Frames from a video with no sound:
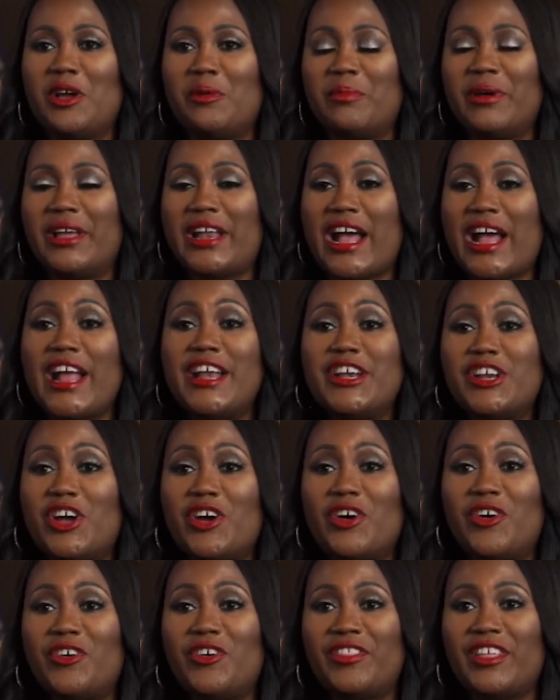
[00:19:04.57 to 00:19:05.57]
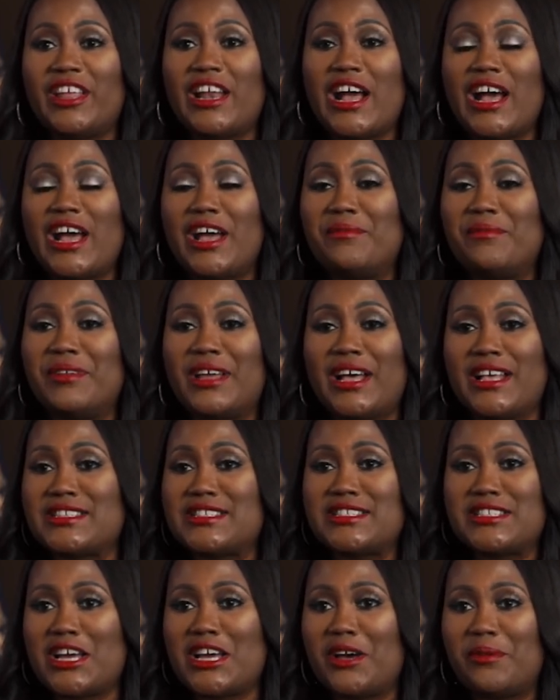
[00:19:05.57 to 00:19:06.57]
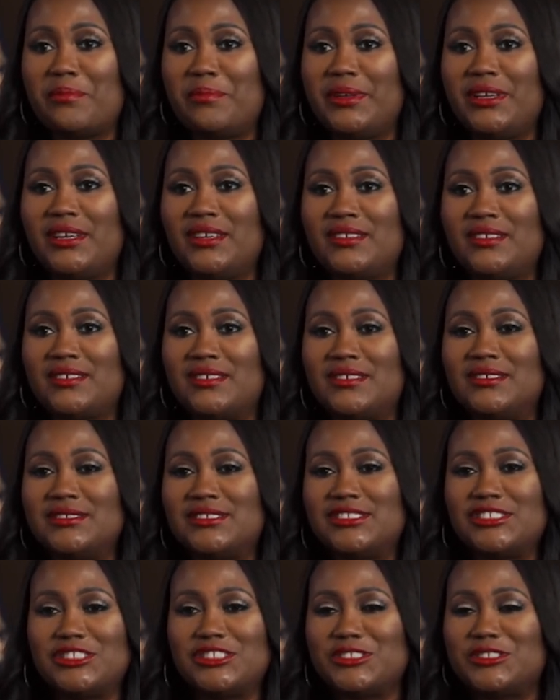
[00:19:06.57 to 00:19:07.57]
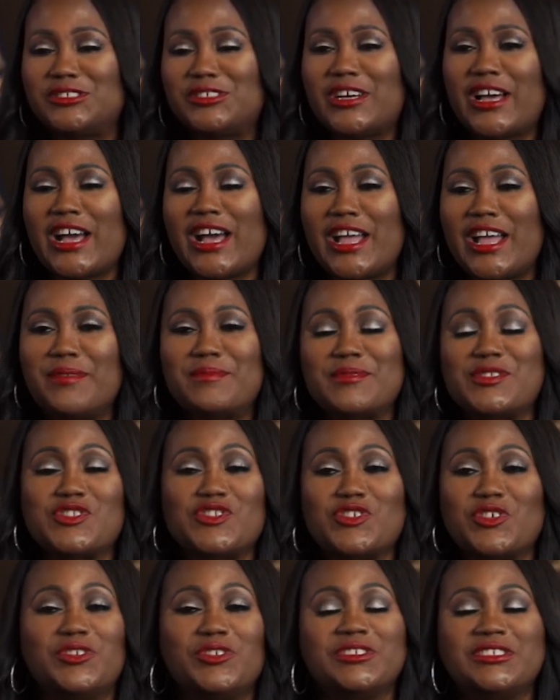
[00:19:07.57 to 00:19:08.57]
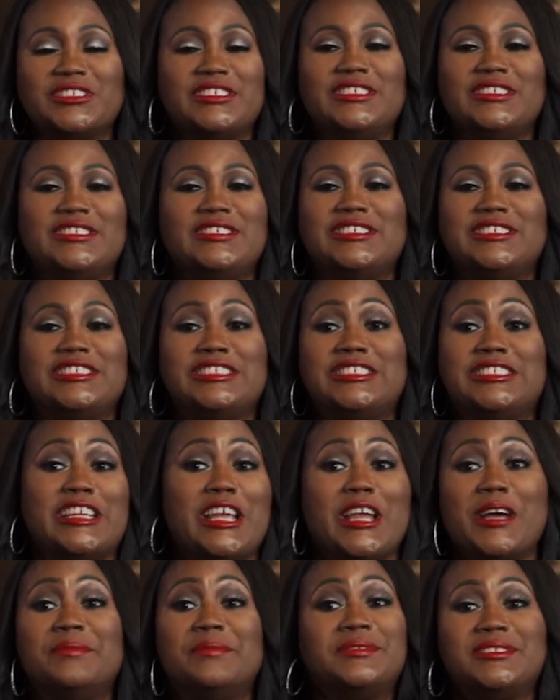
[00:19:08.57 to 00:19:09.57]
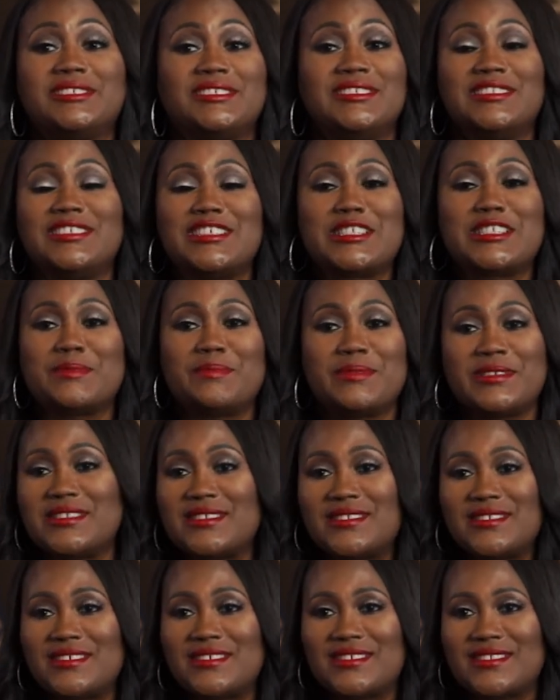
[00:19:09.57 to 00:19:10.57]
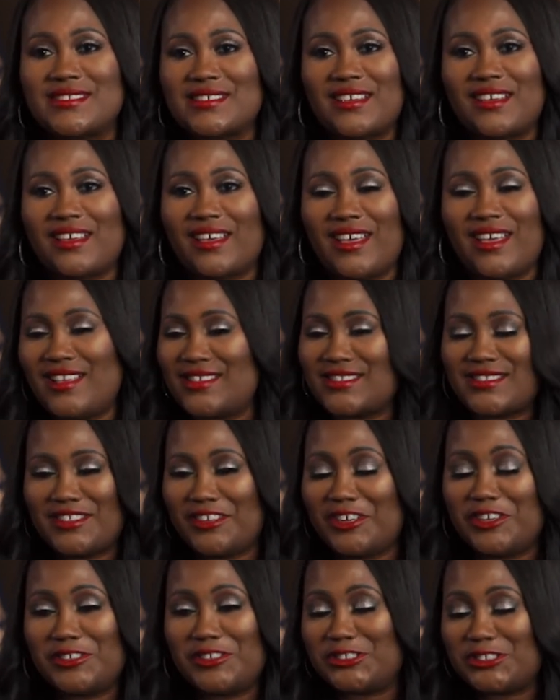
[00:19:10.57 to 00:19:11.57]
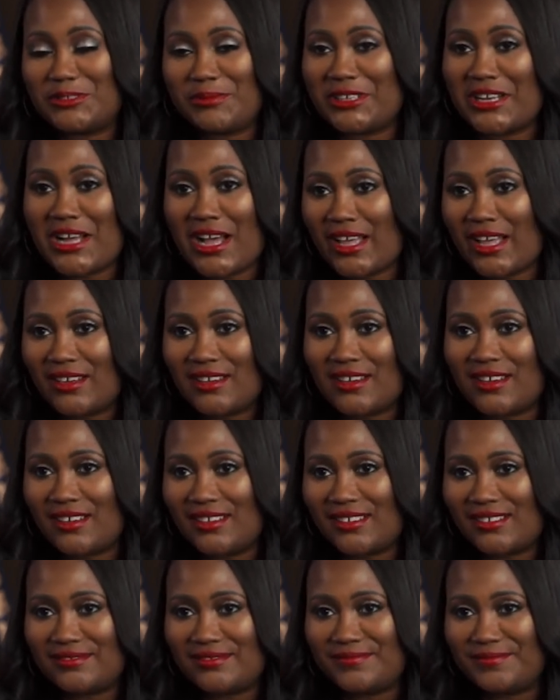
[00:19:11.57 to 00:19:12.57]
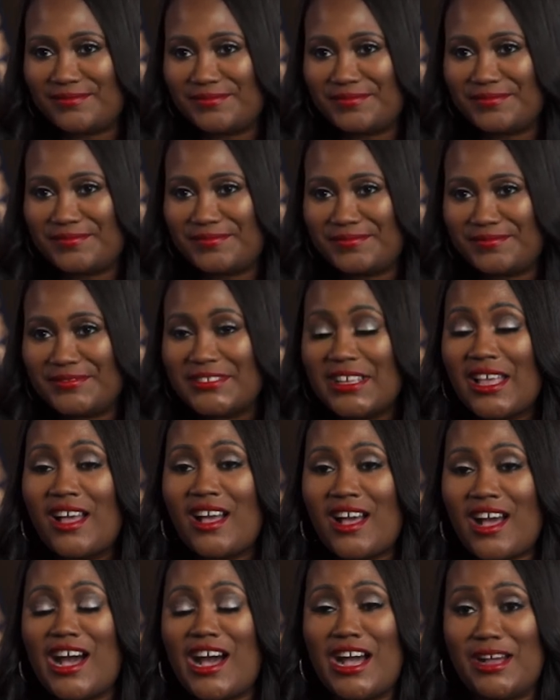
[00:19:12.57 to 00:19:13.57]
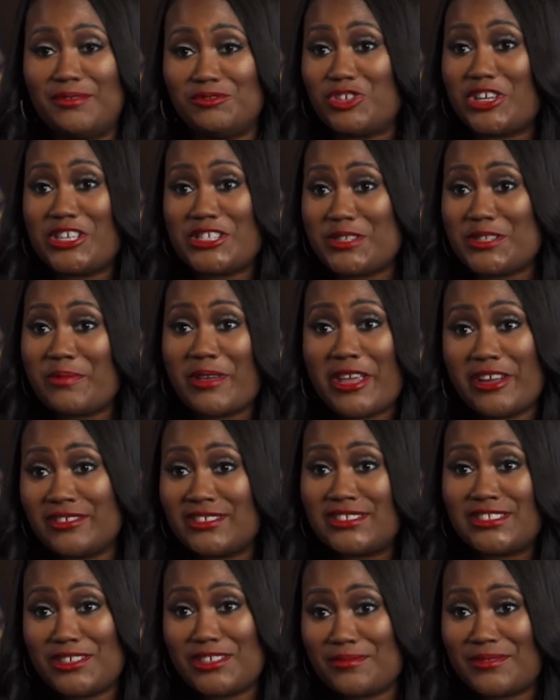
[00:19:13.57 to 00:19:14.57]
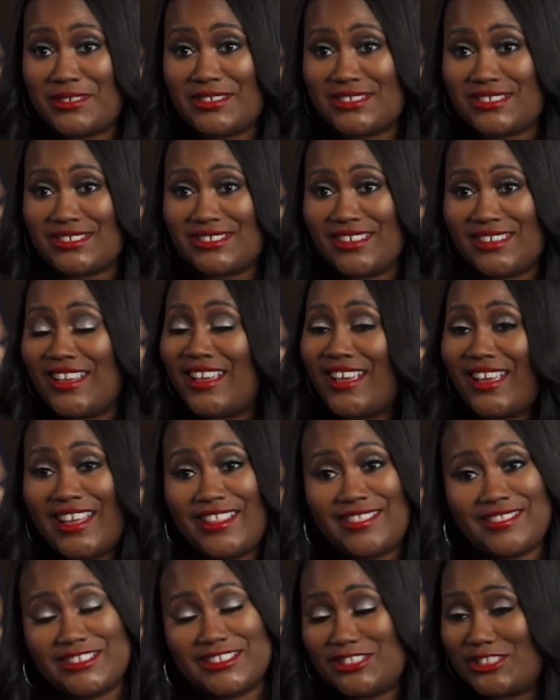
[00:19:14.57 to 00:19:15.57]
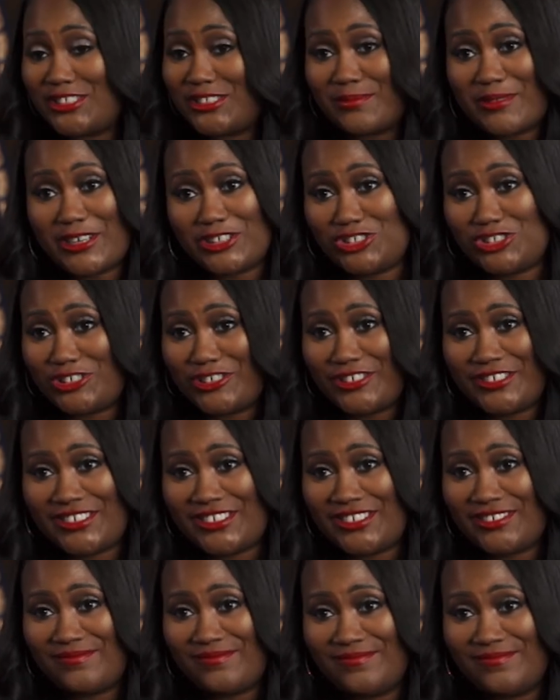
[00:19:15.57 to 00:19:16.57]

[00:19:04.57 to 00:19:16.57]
But I know that I'm not stopping until I'm certainly stamped in this business as the ultimate icon. I'm Tracey Baker-Simmons, and this is my journey.